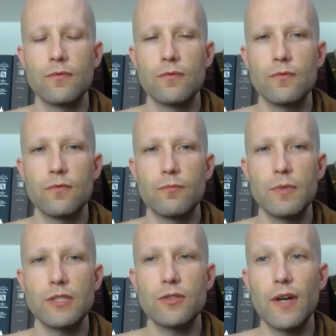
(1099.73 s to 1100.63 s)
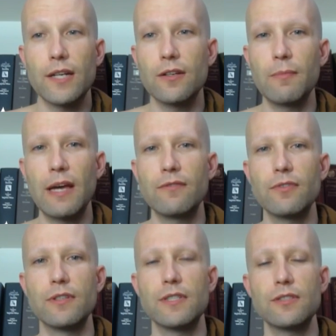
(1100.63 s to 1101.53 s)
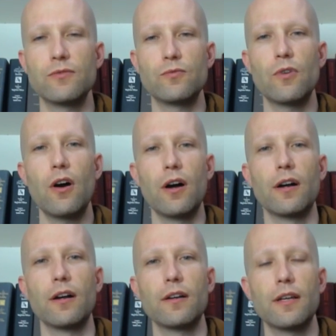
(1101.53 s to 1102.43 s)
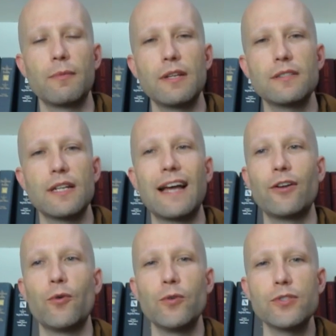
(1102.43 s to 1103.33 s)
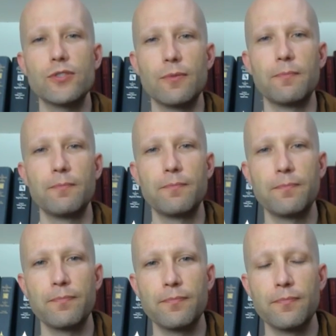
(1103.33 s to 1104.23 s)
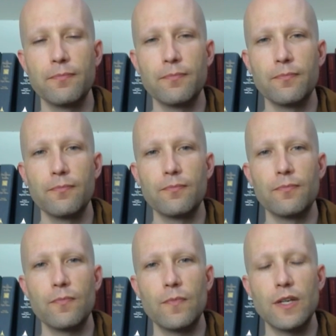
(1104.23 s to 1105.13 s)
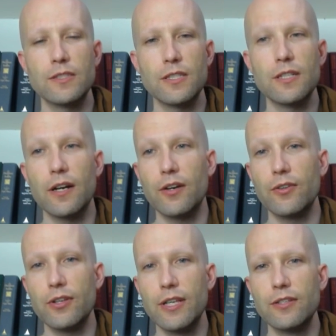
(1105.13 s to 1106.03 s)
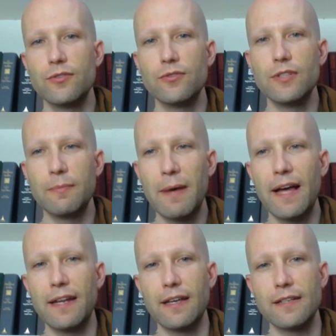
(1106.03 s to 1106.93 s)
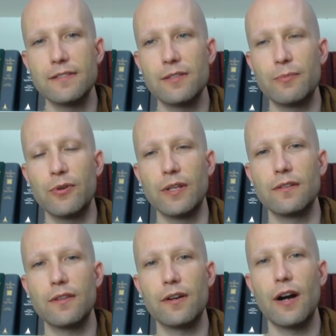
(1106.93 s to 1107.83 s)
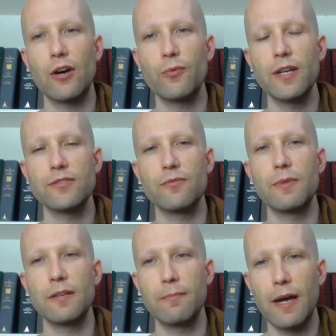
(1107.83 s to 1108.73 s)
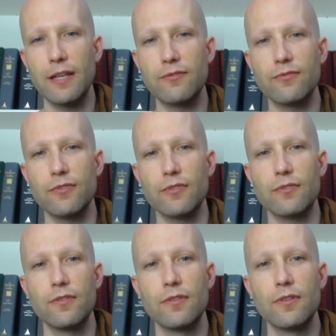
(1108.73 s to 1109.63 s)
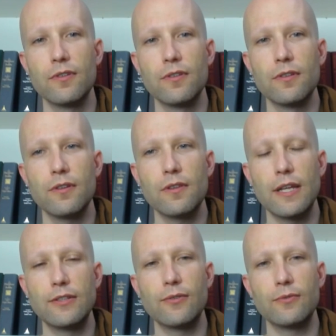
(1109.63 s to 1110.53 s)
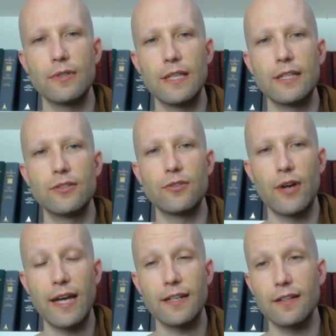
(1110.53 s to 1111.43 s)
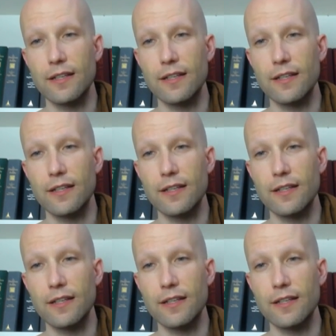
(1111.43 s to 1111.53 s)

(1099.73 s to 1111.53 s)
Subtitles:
Misdirected mindfulness isn't wrong. I mean, it isn't unwholesome. It's just not going to lead you to nibbana, is the point. There are ways of being mindful that don't lead directly